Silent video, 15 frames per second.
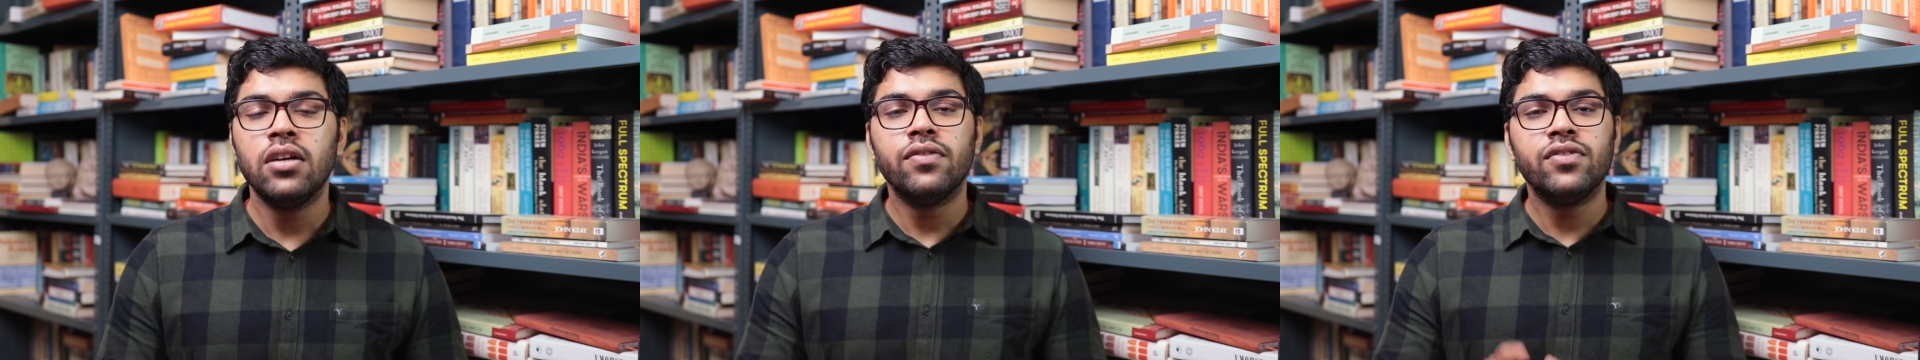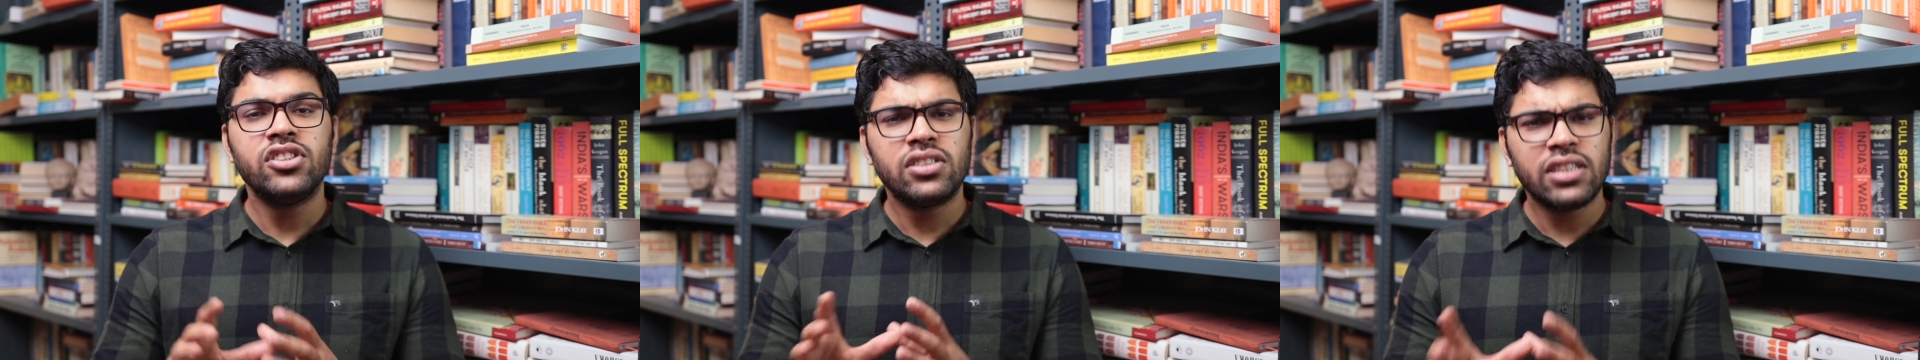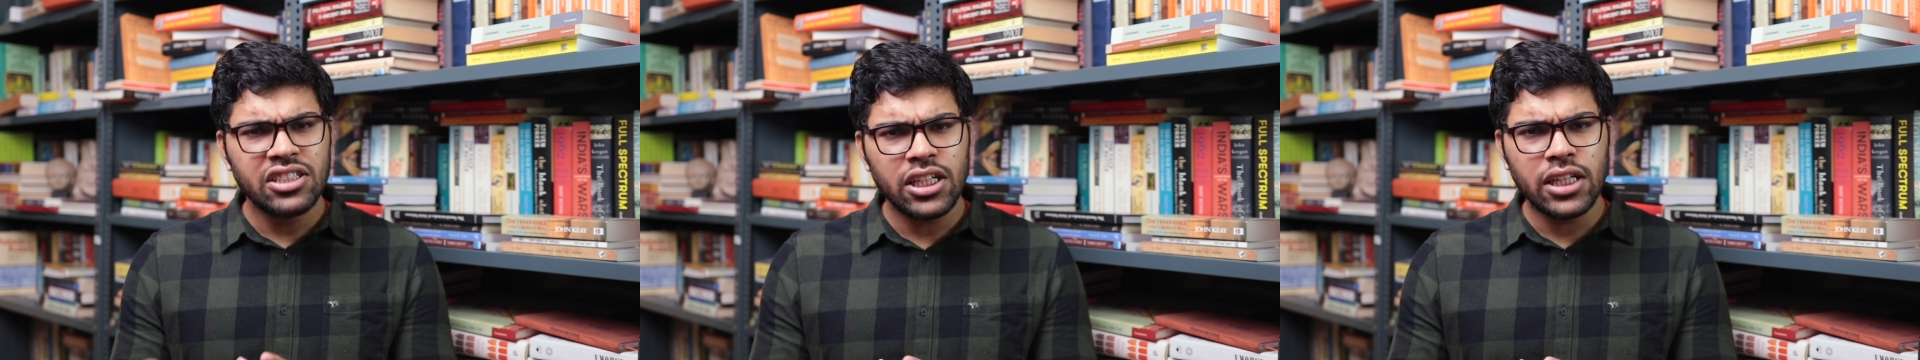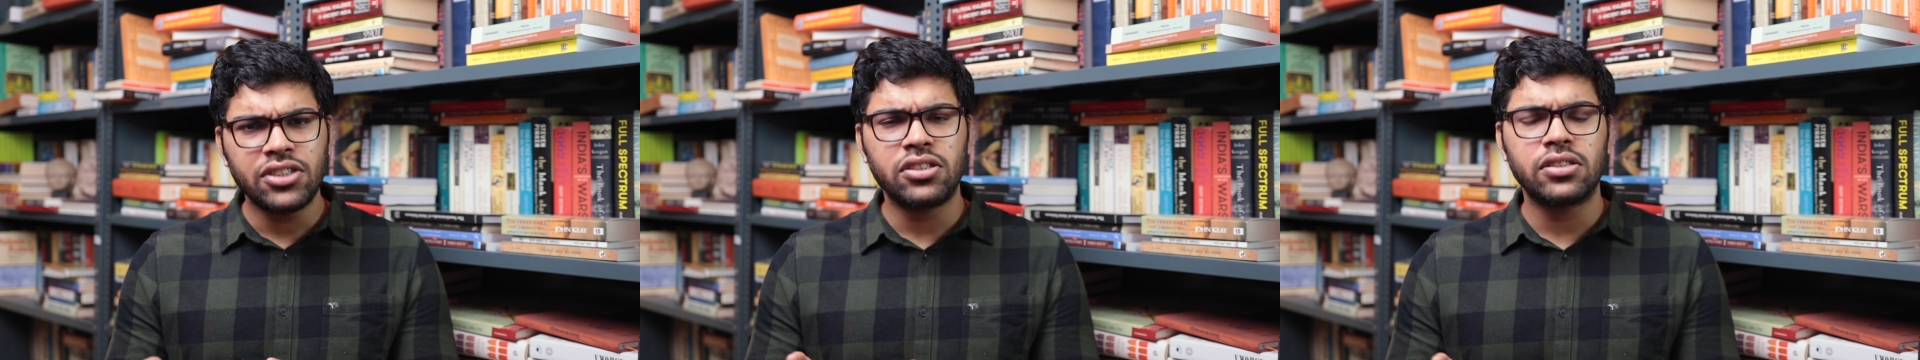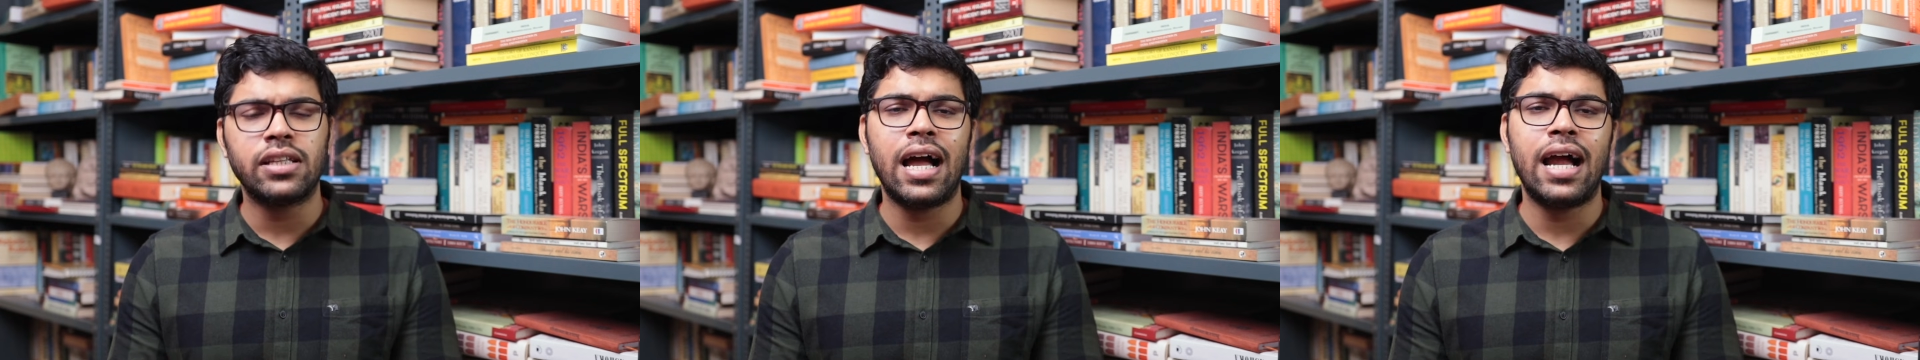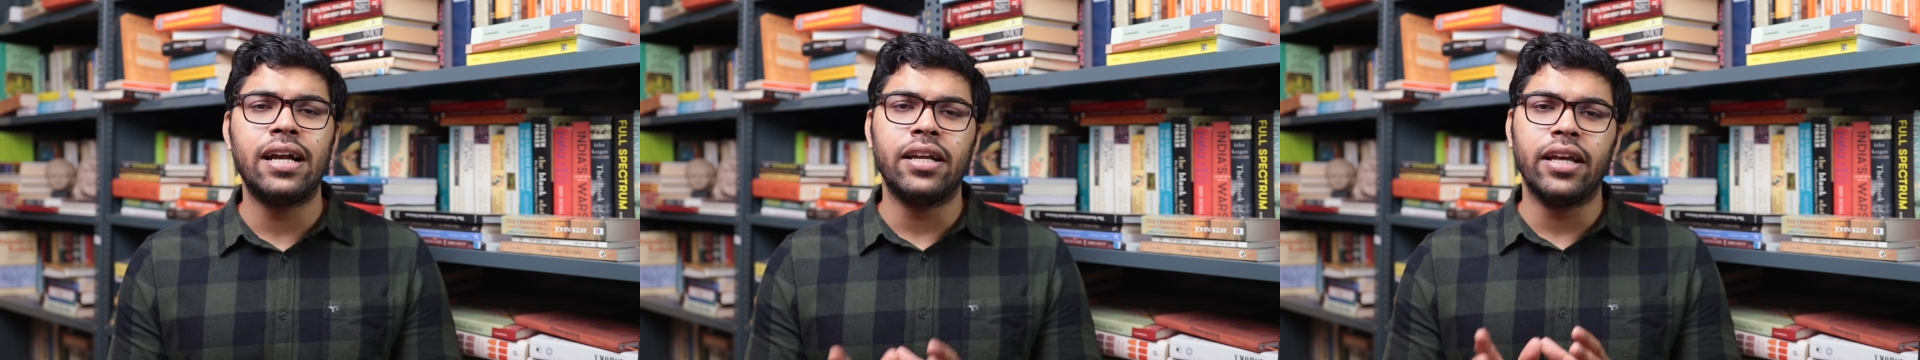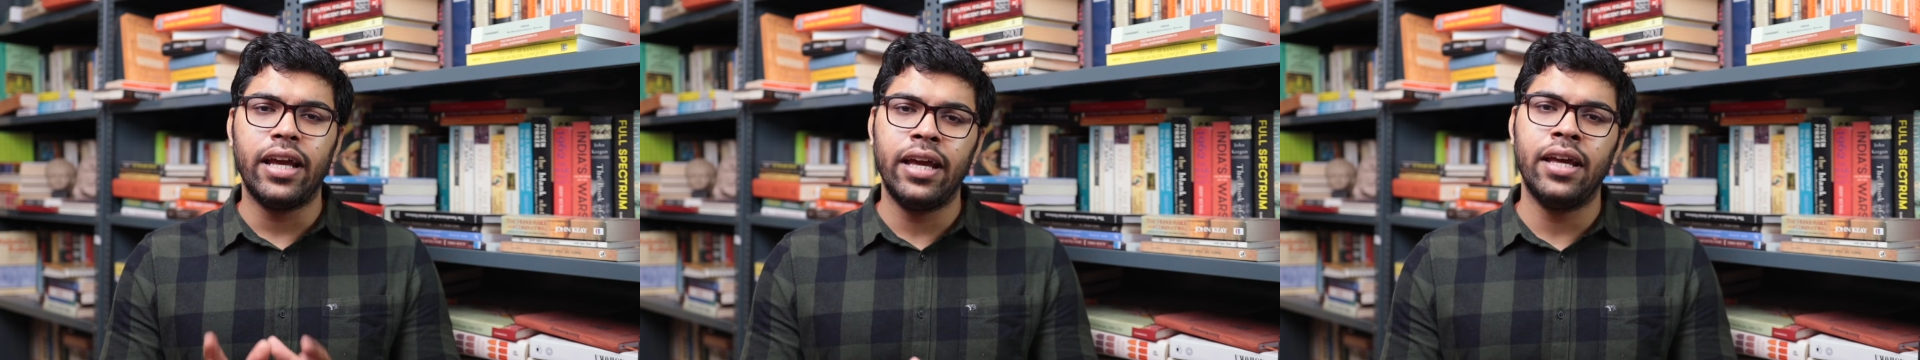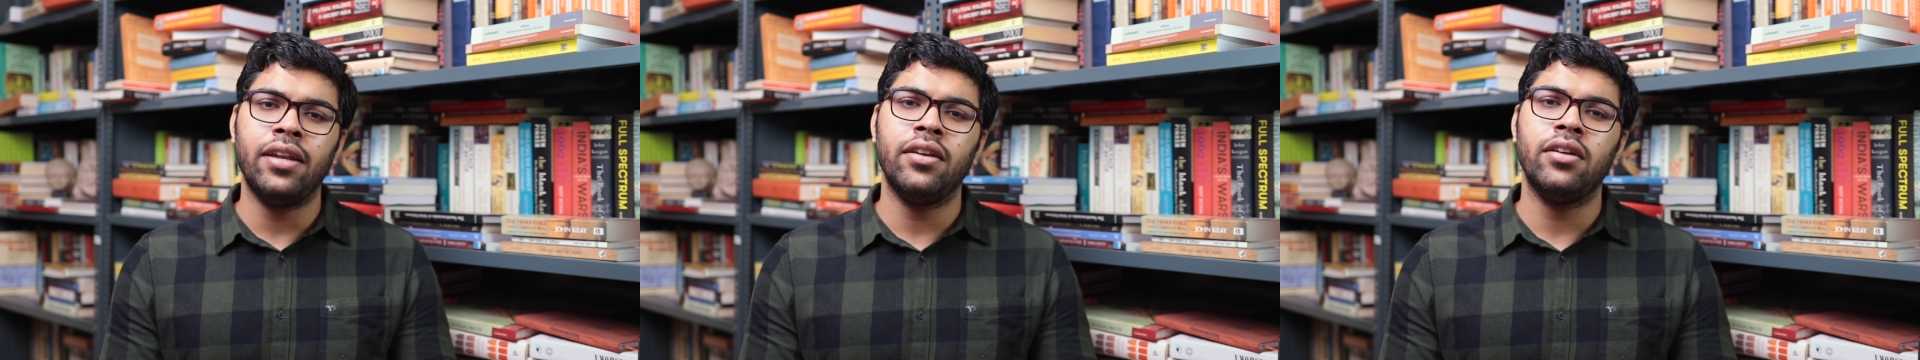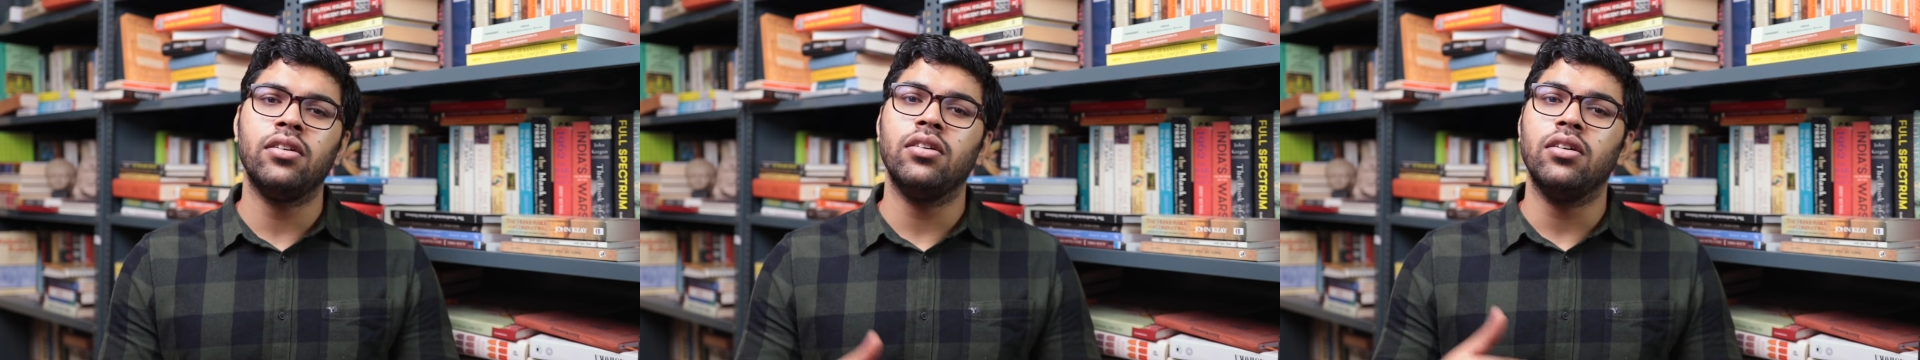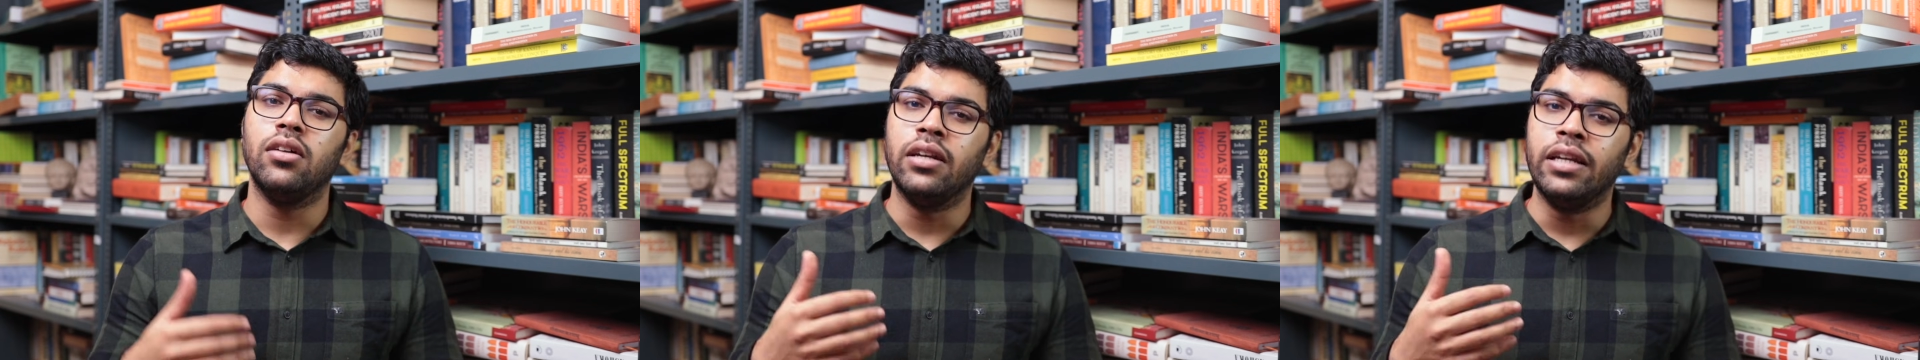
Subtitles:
which suggests that in a